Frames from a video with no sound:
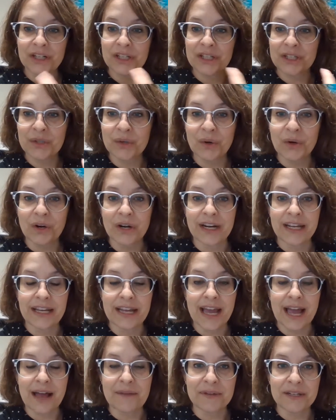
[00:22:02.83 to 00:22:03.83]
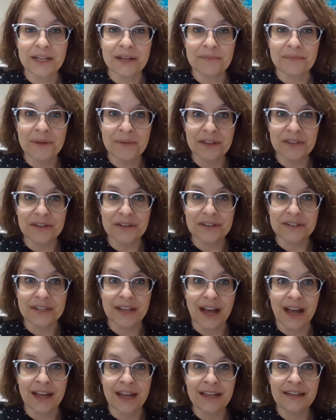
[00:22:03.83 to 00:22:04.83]
story happened on my mother's
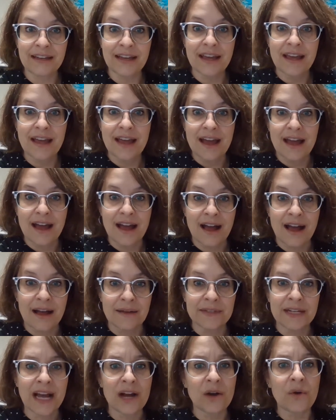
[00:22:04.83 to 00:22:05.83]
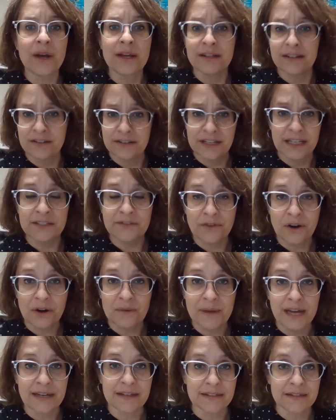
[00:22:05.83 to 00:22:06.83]
side. Not quite as far
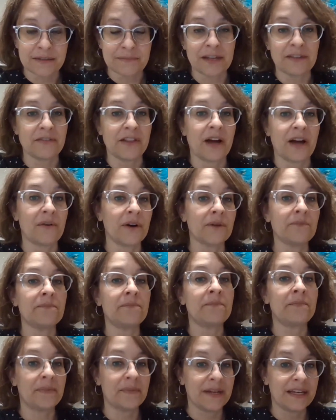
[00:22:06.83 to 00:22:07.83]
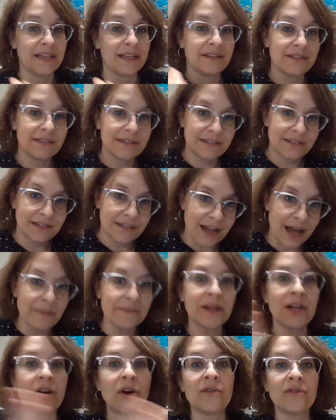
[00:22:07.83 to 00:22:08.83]
back as the Mayflower, but
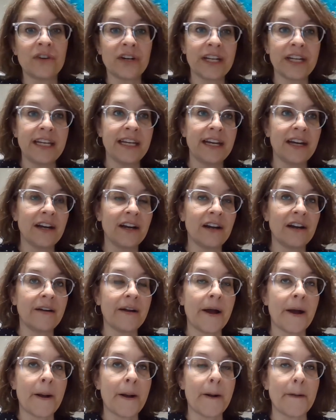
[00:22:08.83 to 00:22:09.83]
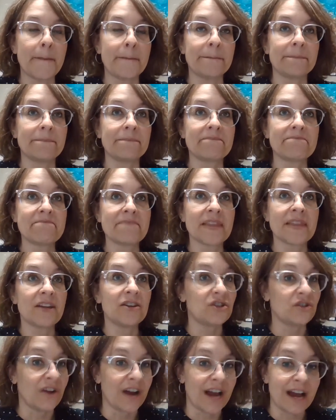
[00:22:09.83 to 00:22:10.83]
coming over here,
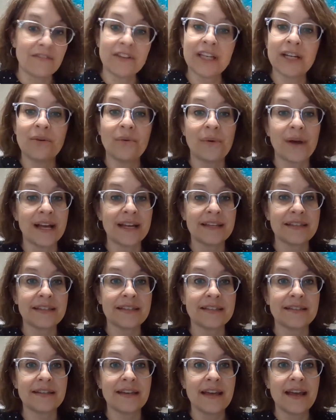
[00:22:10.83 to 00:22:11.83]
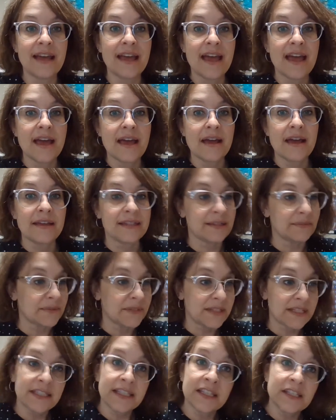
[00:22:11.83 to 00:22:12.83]
traveling west,
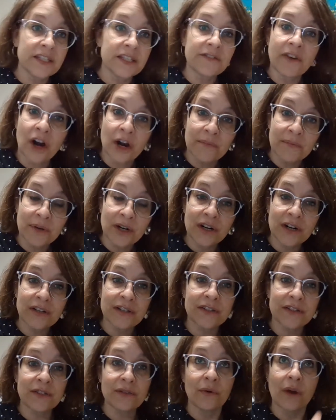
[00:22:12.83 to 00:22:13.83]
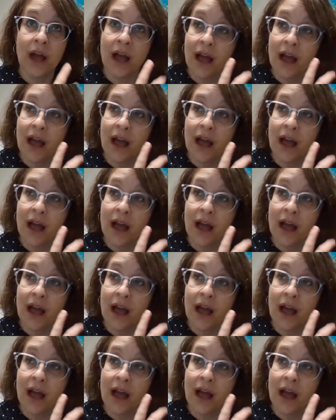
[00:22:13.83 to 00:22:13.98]
subsistence farmers,